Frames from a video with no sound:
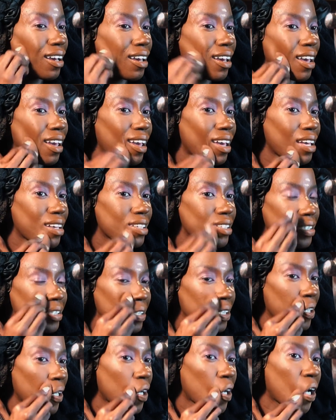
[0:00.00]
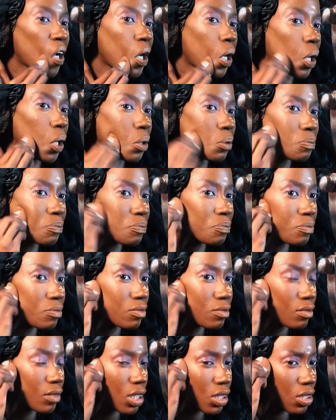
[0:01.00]
And
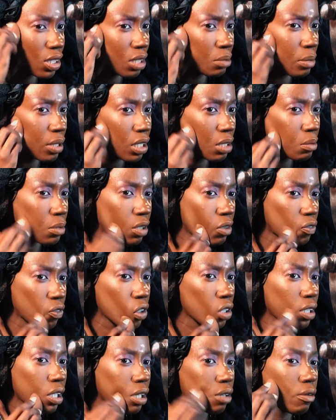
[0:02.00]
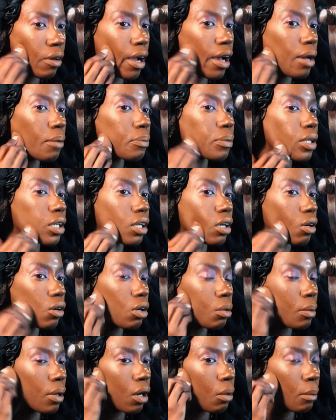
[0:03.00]
he started making me feel like crap, you know,
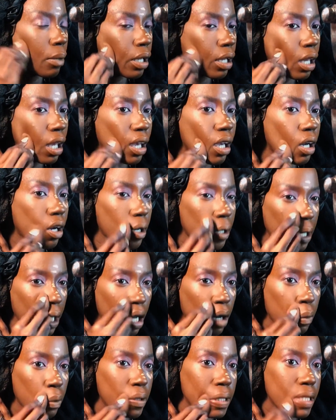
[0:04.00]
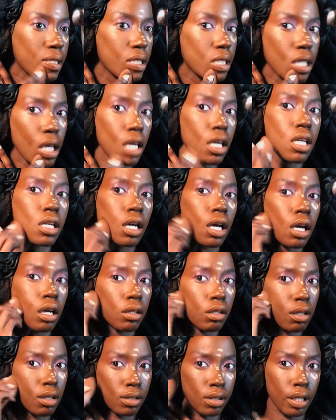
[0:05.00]
about my hair and how insane I
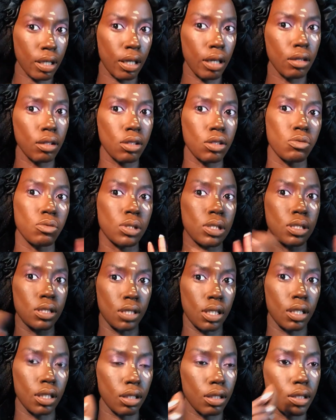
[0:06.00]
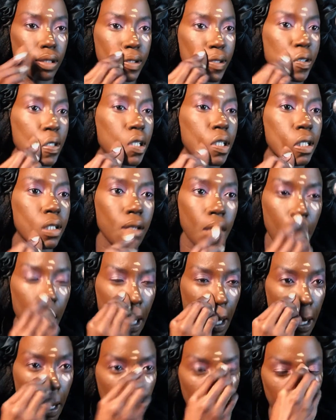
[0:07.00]
looked. Like, I looked ridiculous. And,
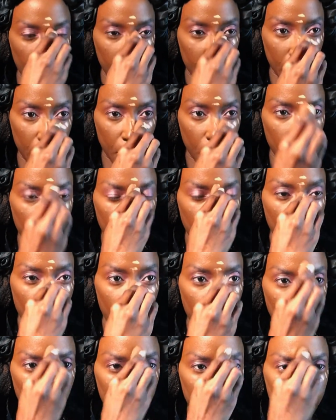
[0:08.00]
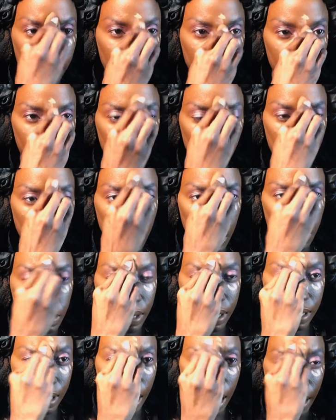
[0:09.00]
you know, it's making me
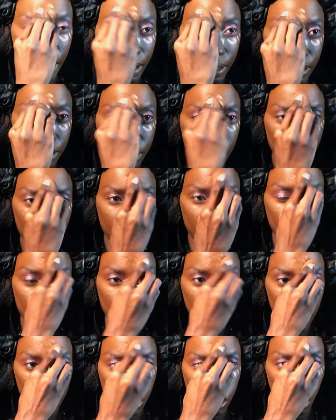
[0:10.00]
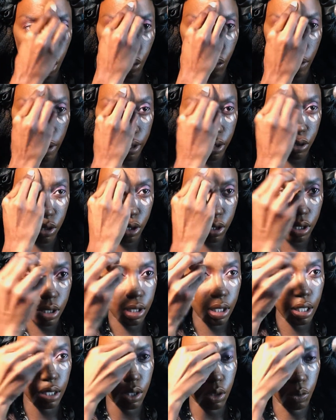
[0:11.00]
sad. And he's like, you know what? You should just
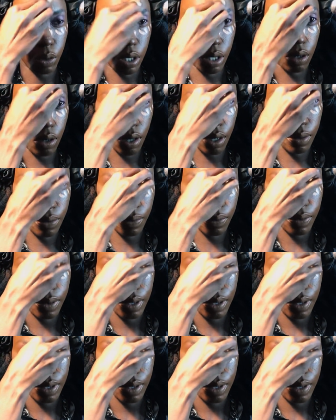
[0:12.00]
take the wig off.